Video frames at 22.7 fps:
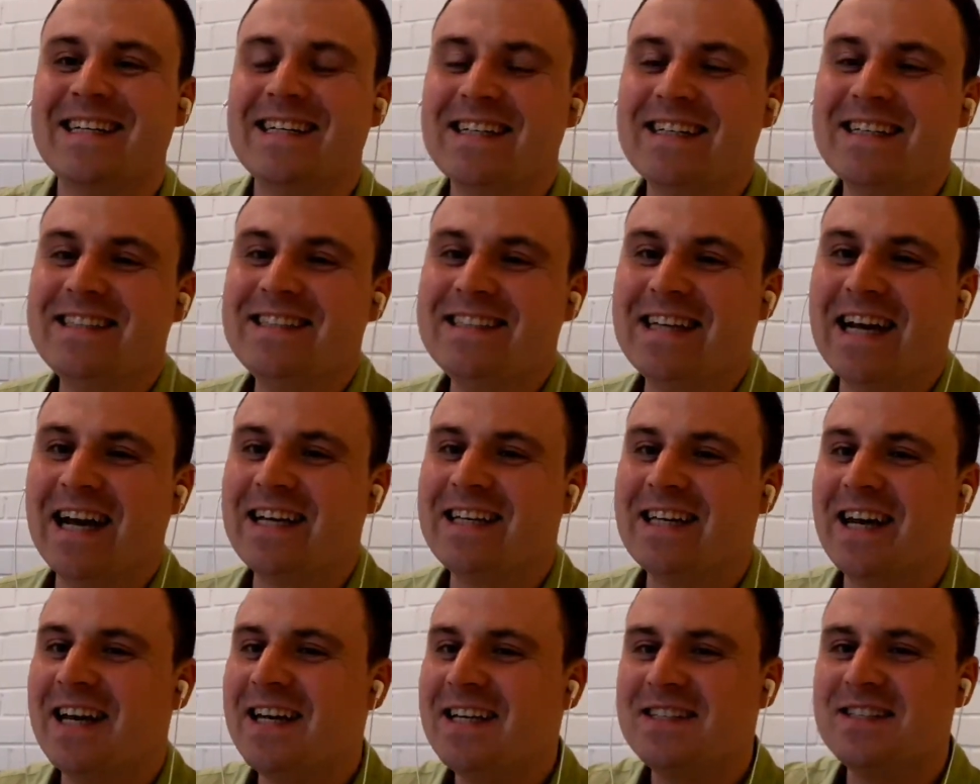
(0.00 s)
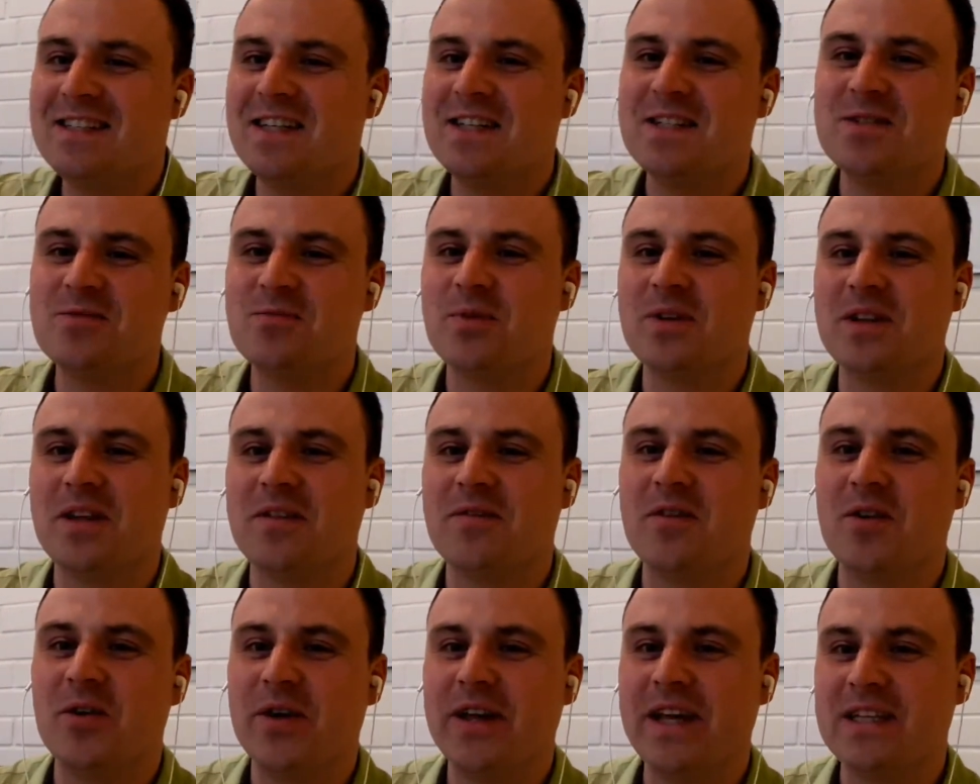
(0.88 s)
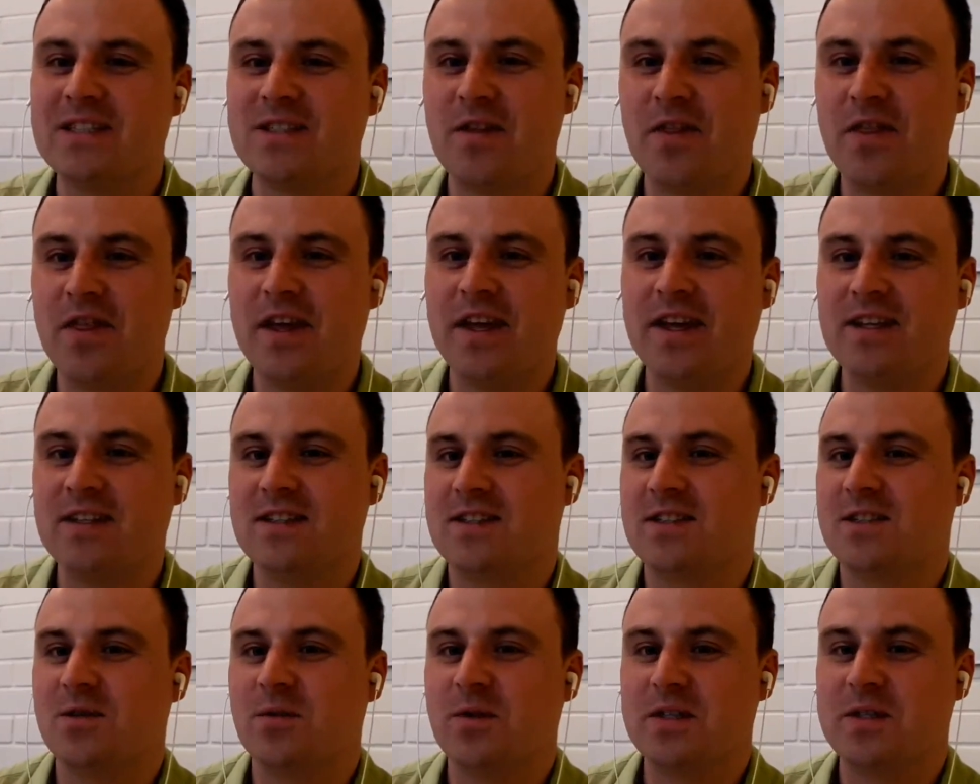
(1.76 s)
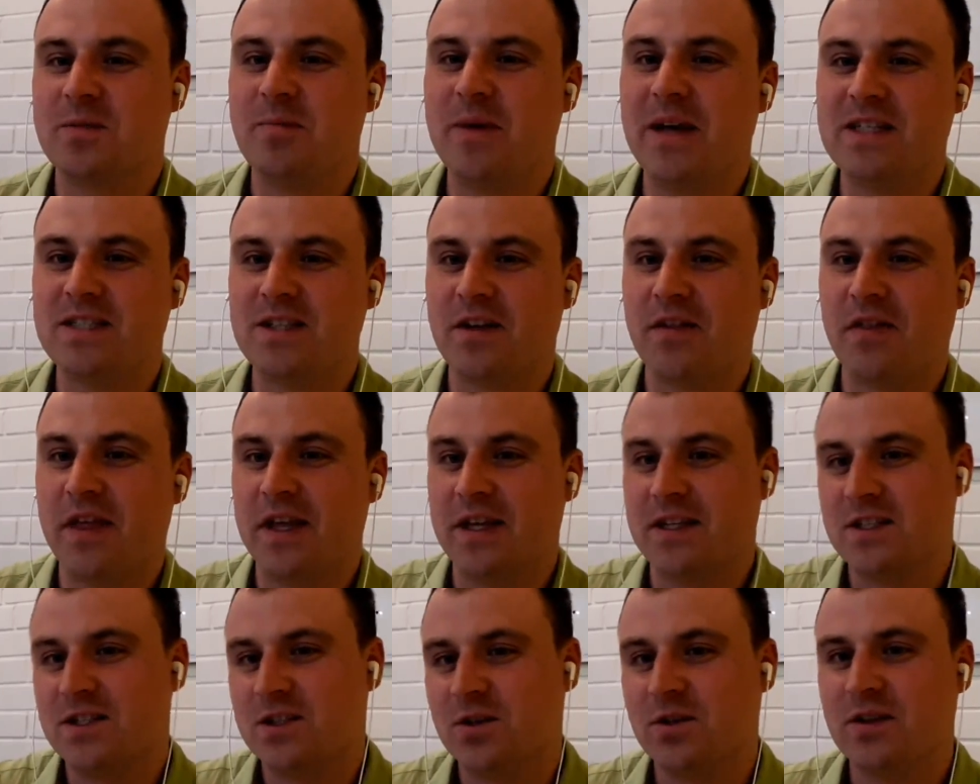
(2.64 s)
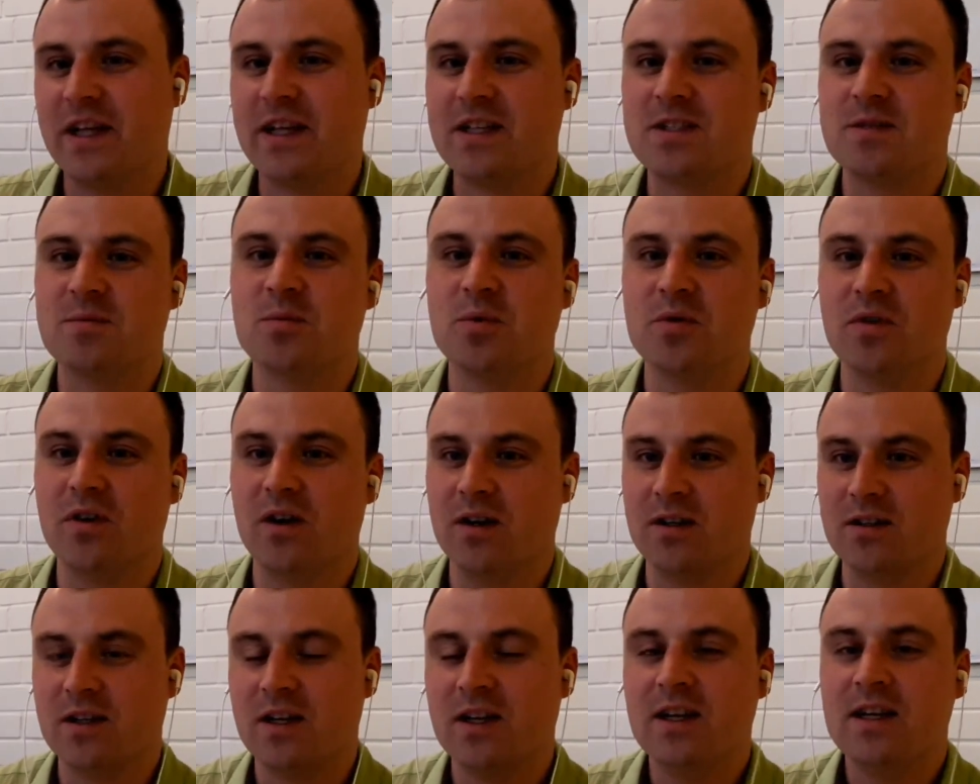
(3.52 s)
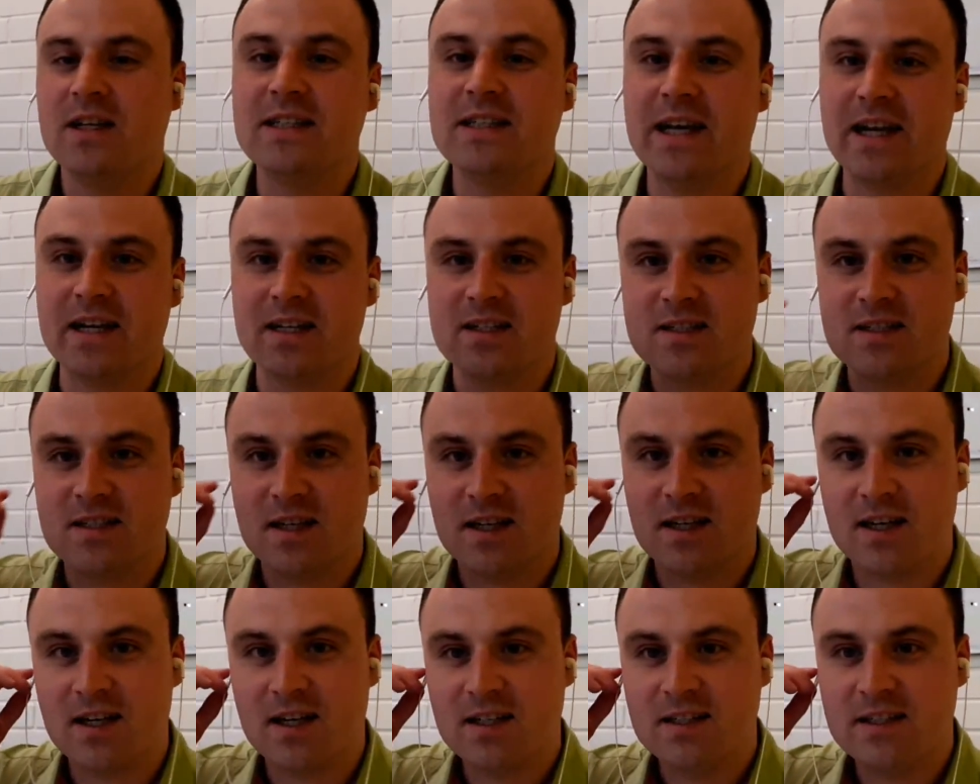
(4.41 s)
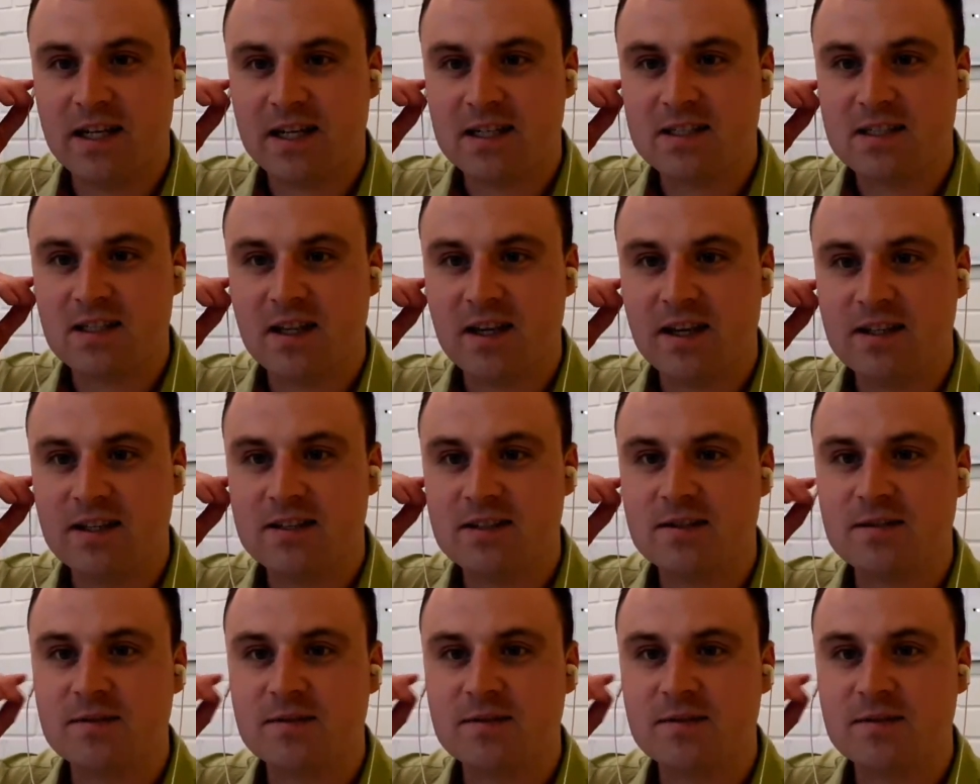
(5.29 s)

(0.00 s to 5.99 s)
Yeah. It's really very easy thing, so it's basic thing. So let's move on. Next. Next slide.